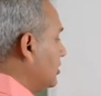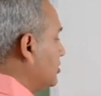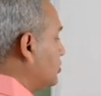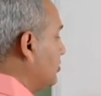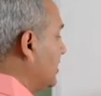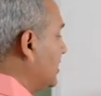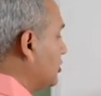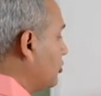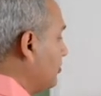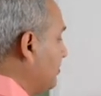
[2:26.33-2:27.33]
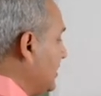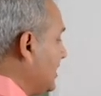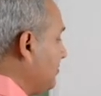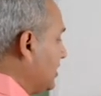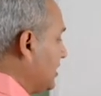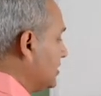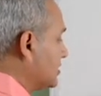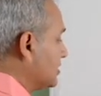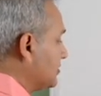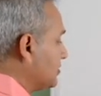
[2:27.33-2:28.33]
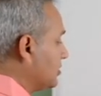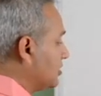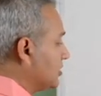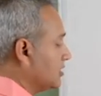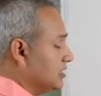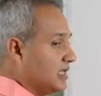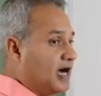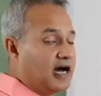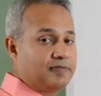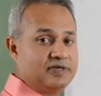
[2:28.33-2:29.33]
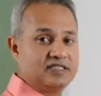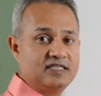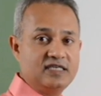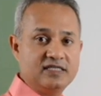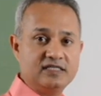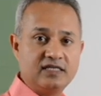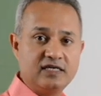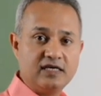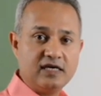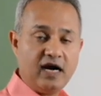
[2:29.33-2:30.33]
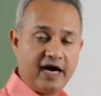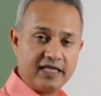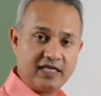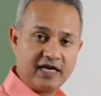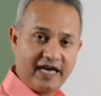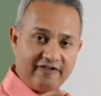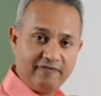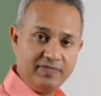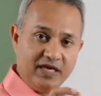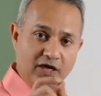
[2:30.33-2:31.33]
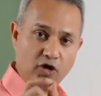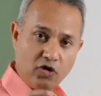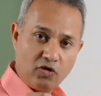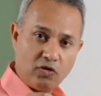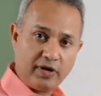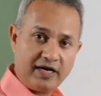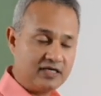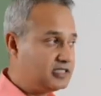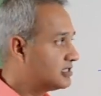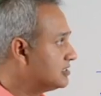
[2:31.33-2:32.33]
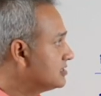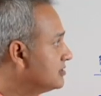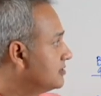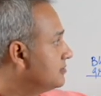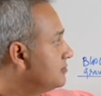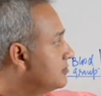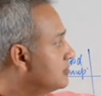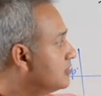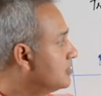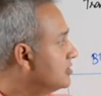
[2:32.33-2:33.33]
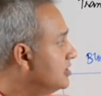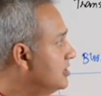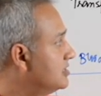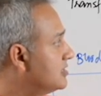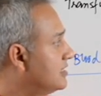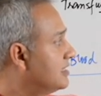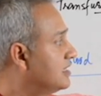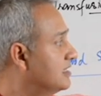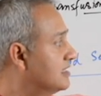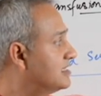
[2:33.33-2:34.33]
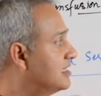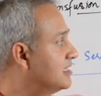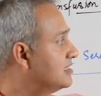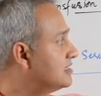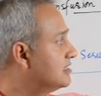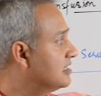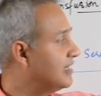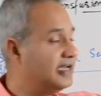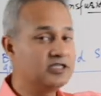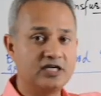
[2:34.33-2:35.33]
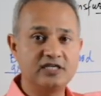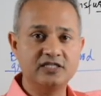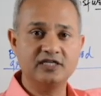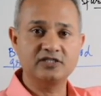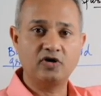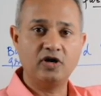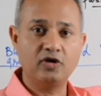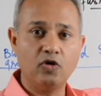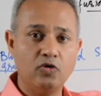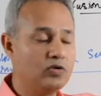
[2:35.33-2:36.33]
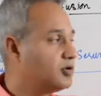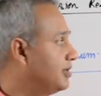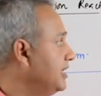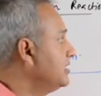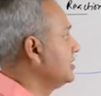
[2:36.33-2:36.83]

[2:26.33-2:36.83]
So blood group B means the RBCs either have BO antigens, these, this and this, the H antigen is called O, right.